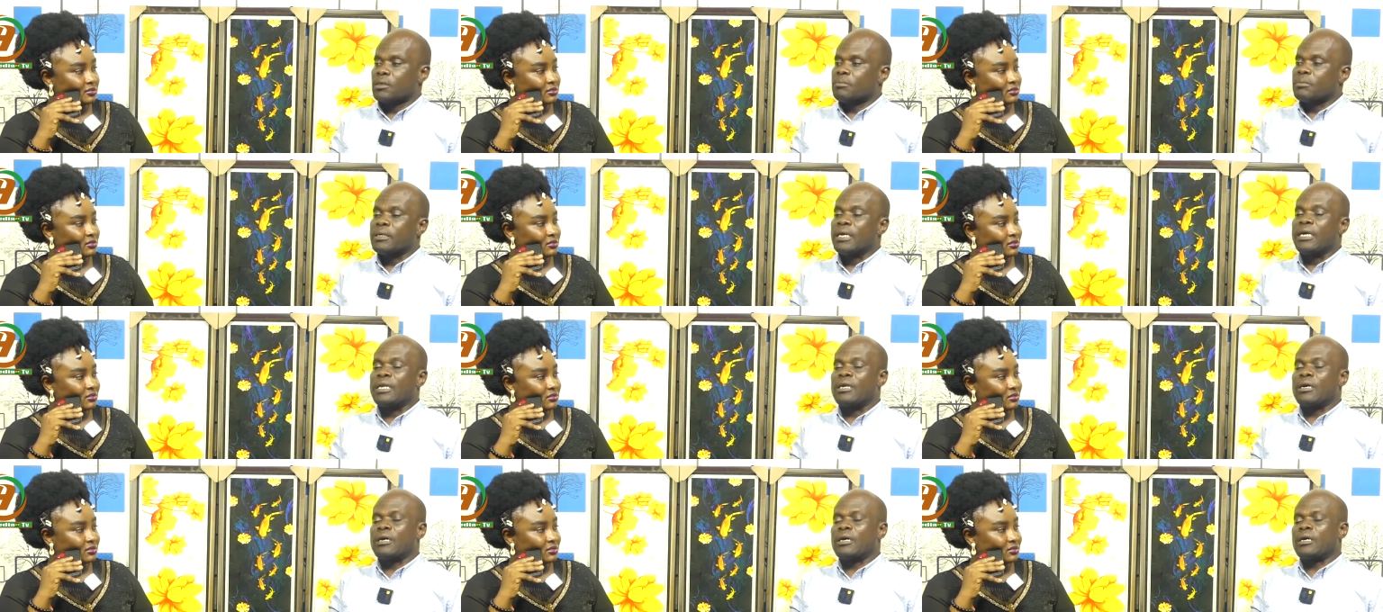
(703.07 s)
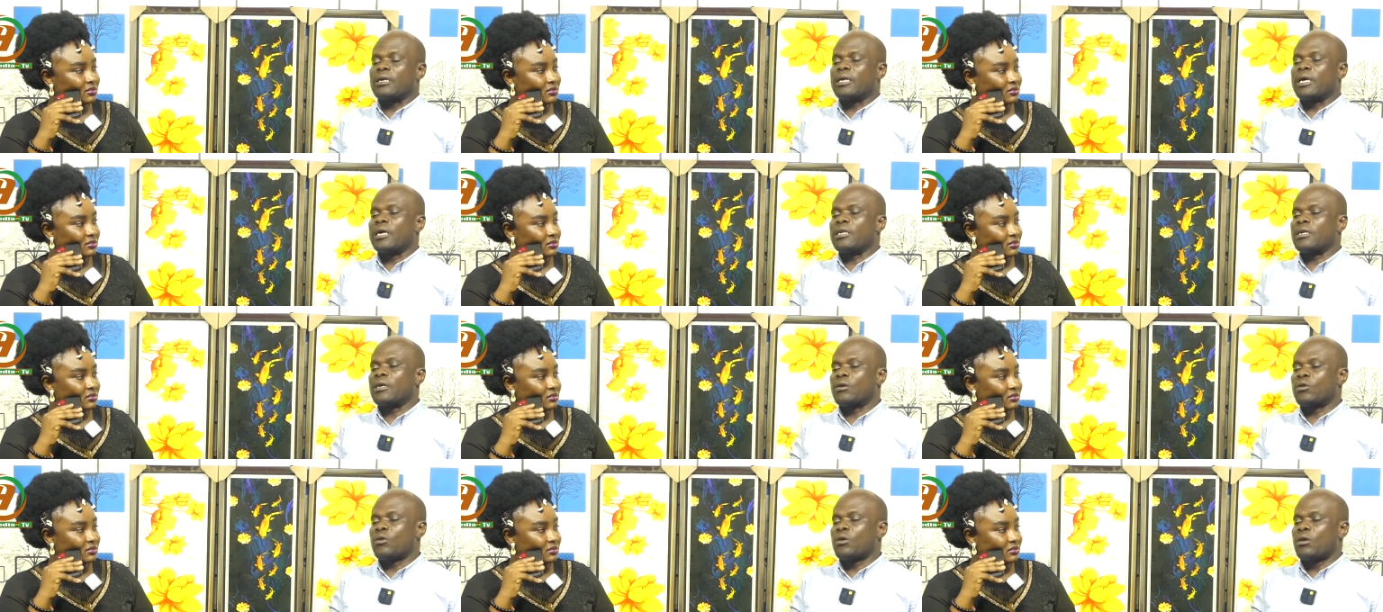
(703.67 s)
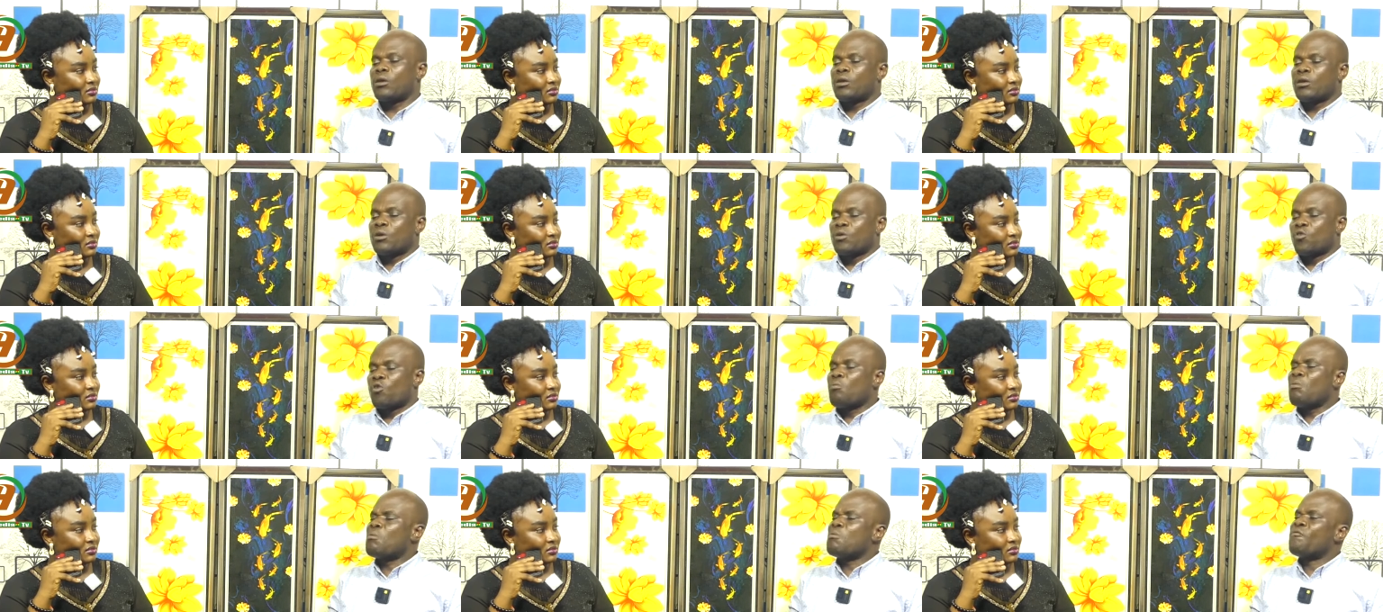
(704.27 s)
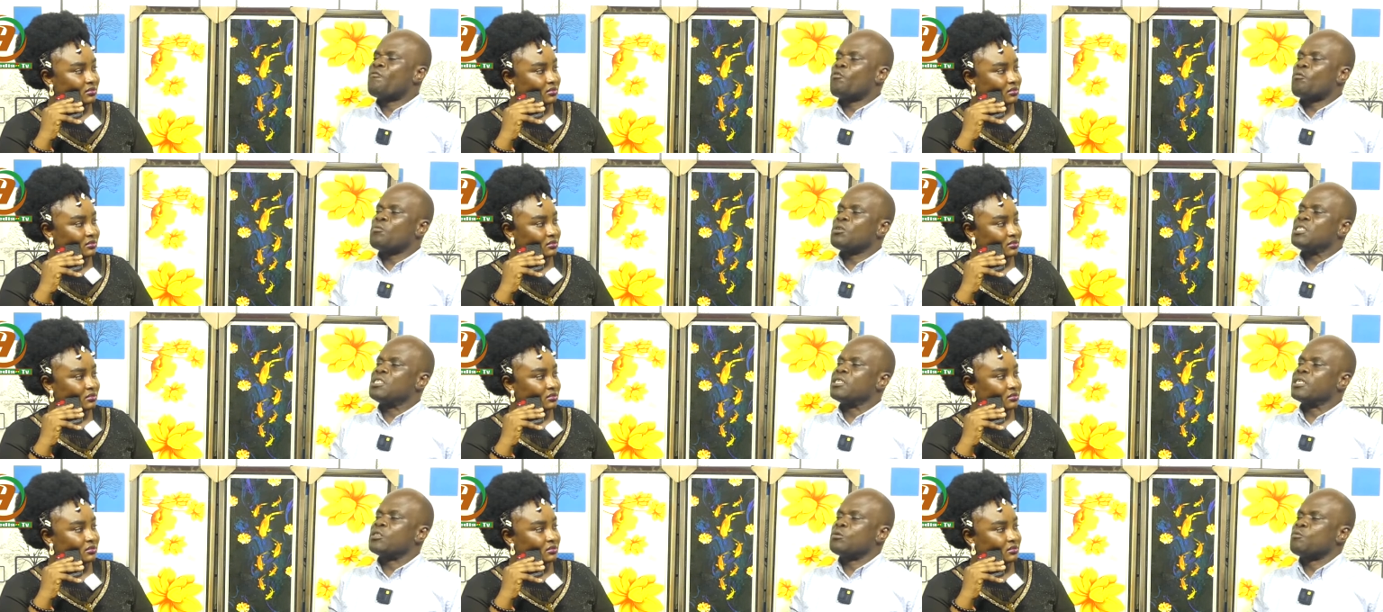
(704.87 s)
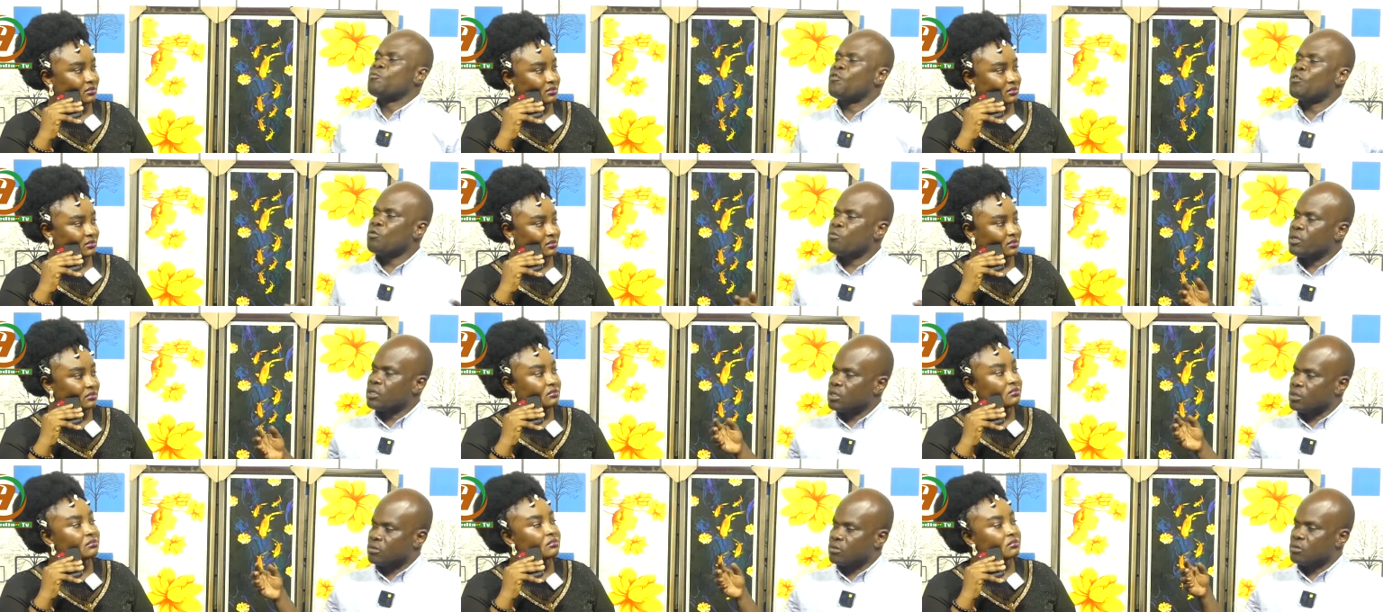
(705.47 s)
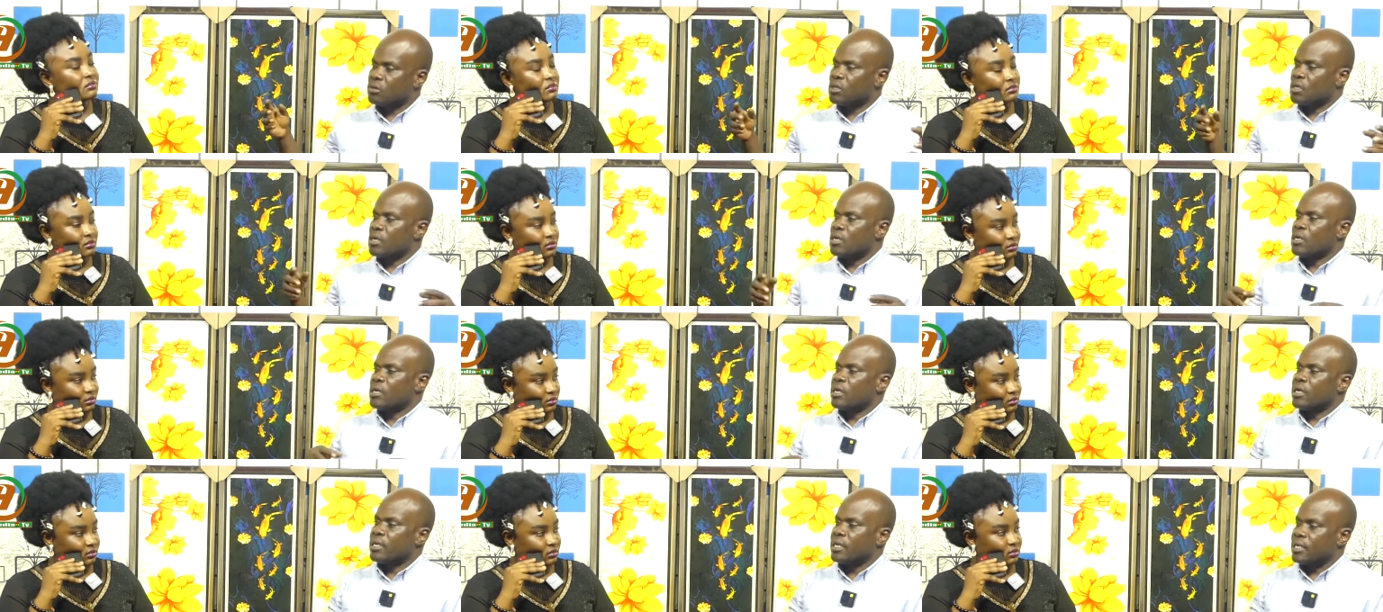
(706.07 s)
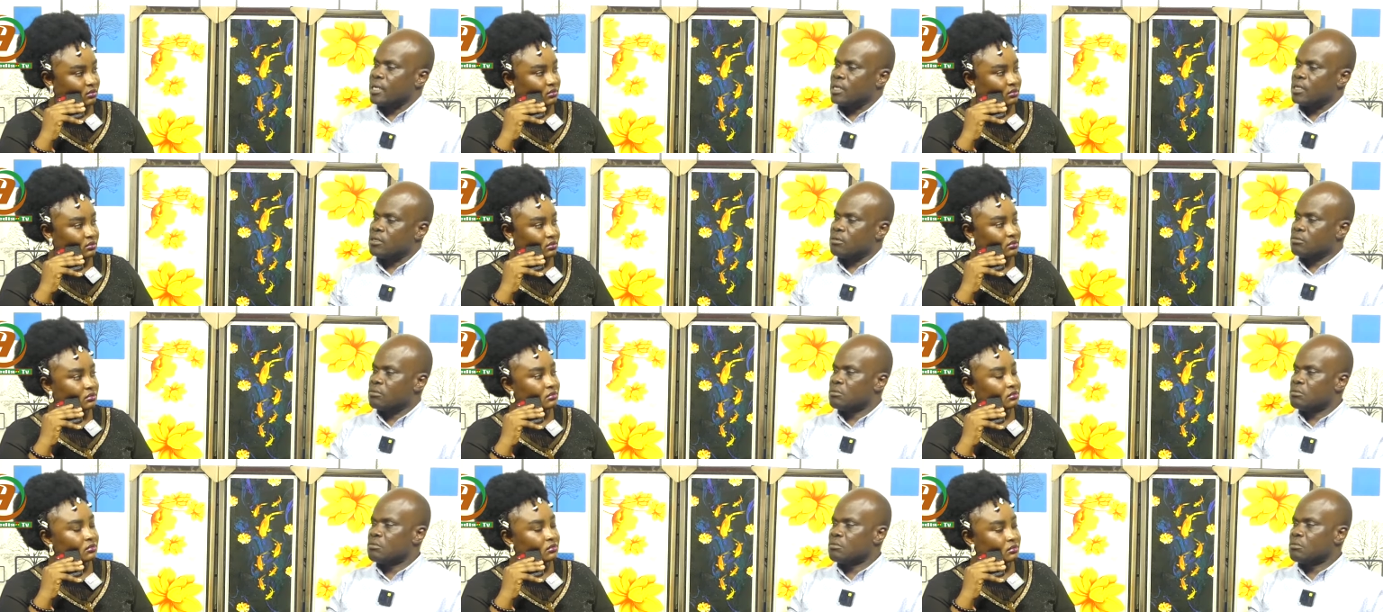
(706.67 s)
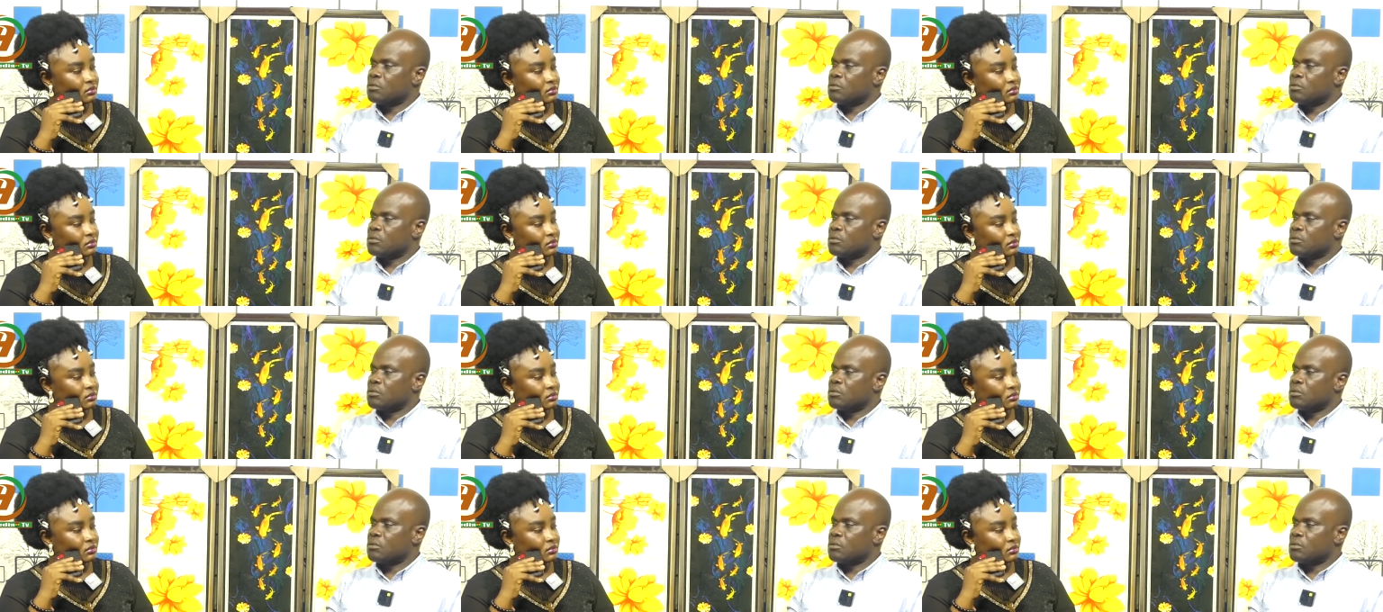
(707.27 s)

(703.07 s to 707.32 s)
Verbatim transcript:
Speaker 1: Miana, Yana, a moment for Mudina to follow Wesson. Nadia Dino.